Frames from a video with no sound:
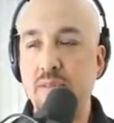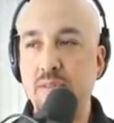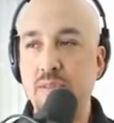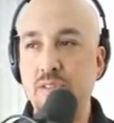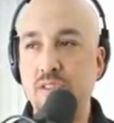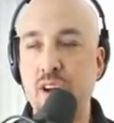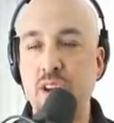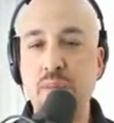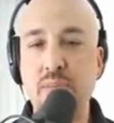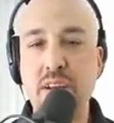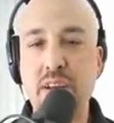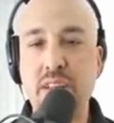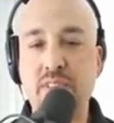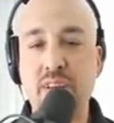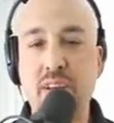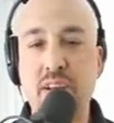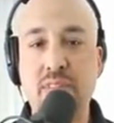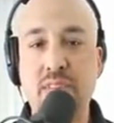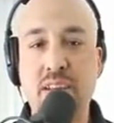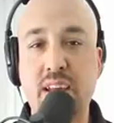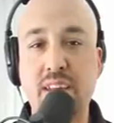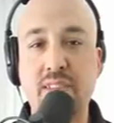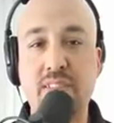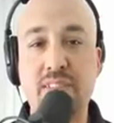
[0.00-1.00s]
Johnny
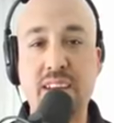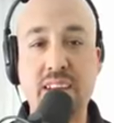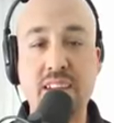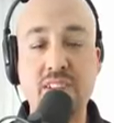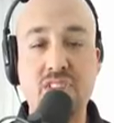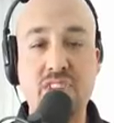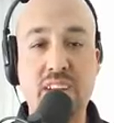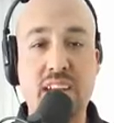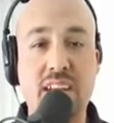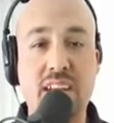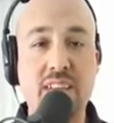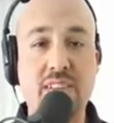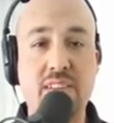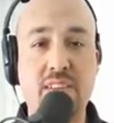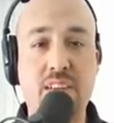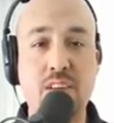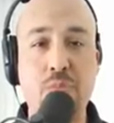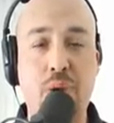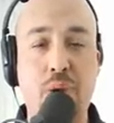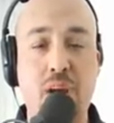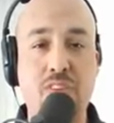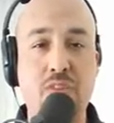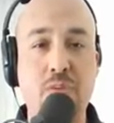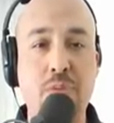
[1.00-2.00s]
Manziel's got a second chance, could
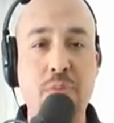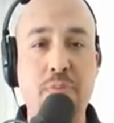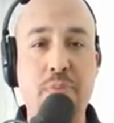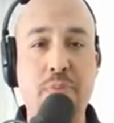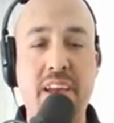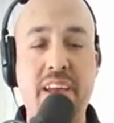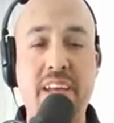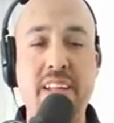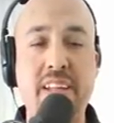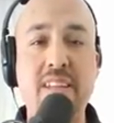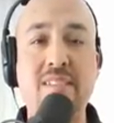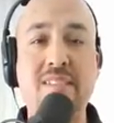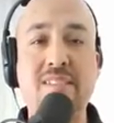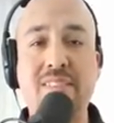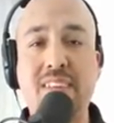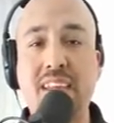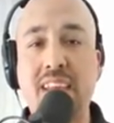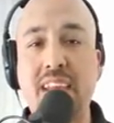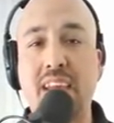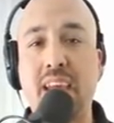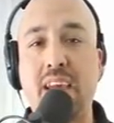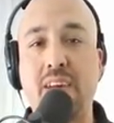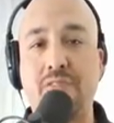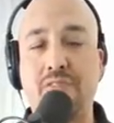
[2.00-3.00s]
possibly play in the
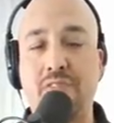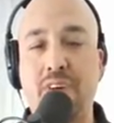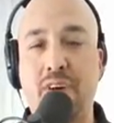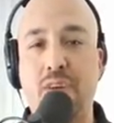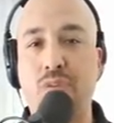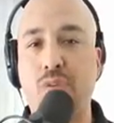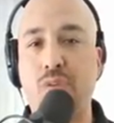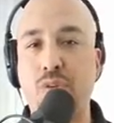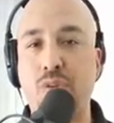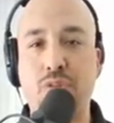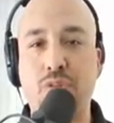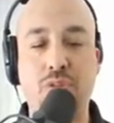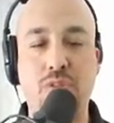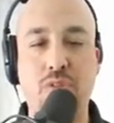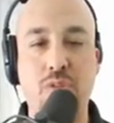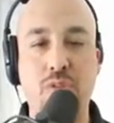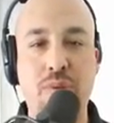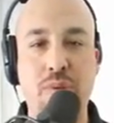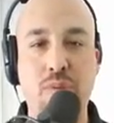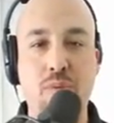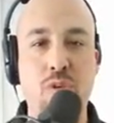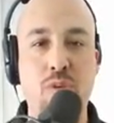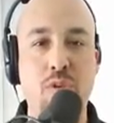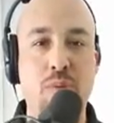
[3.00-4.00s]
CFL. Of course, those have
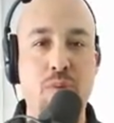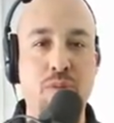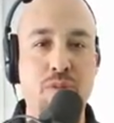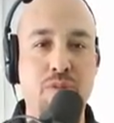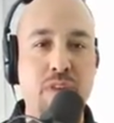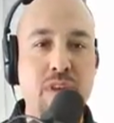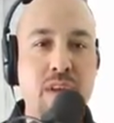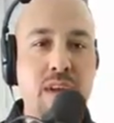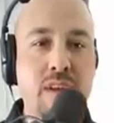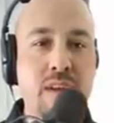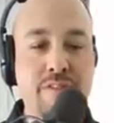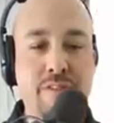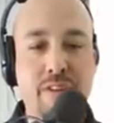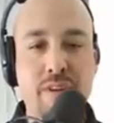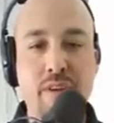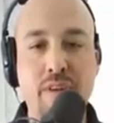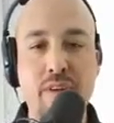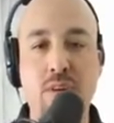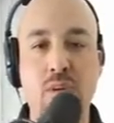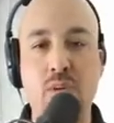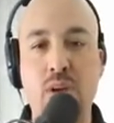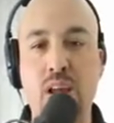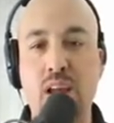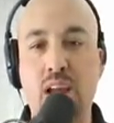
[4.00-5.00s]
been rumors
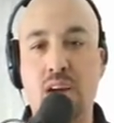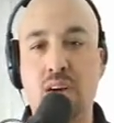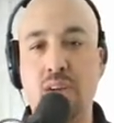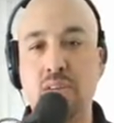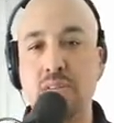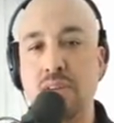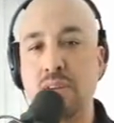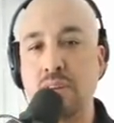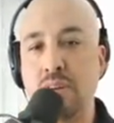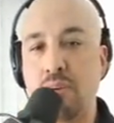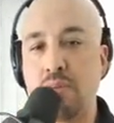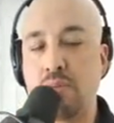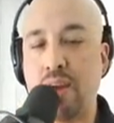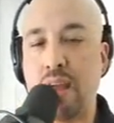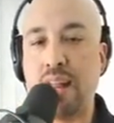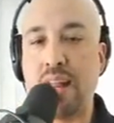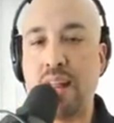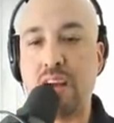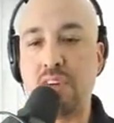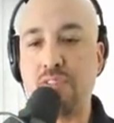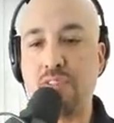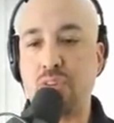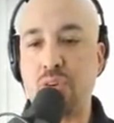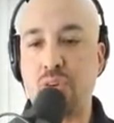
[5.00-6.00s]
floating around right
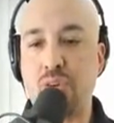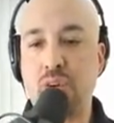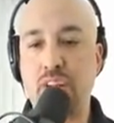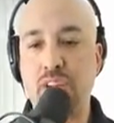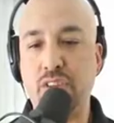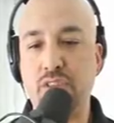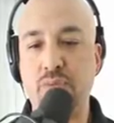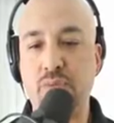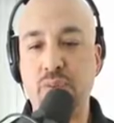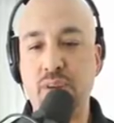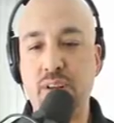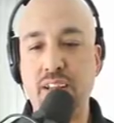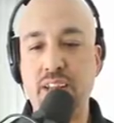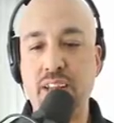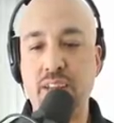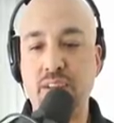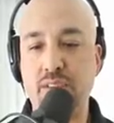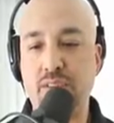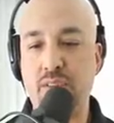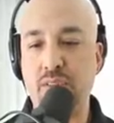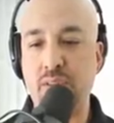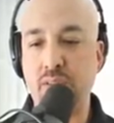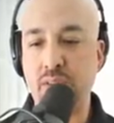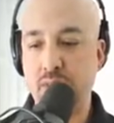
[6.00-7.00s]
after his
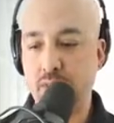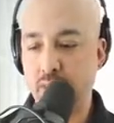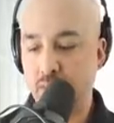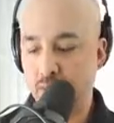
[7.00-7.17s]
release.